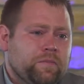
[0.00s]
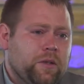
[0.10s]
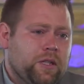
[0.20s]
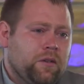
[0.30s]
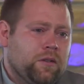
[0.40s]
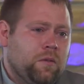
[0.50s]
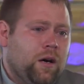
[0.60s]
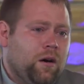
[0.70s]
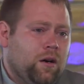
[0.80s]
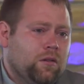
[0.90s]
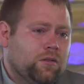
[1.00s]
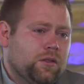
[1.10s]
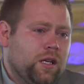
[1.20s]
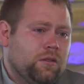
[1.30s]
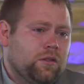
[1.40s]
But there was a pause
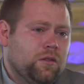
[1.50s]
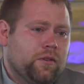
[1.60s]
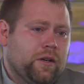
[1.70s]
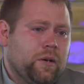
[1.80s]
and I looked over at